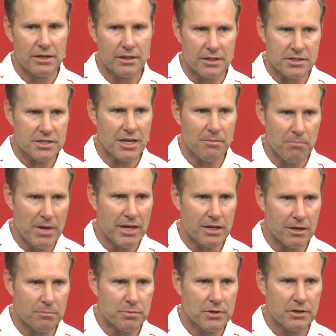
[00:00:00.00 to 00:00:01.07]
getting the same
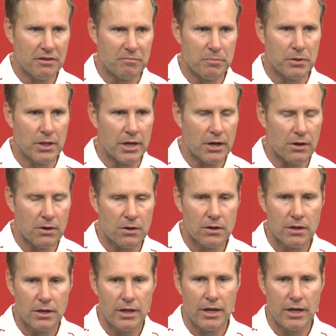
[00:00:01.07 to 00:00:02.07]
makeup of player.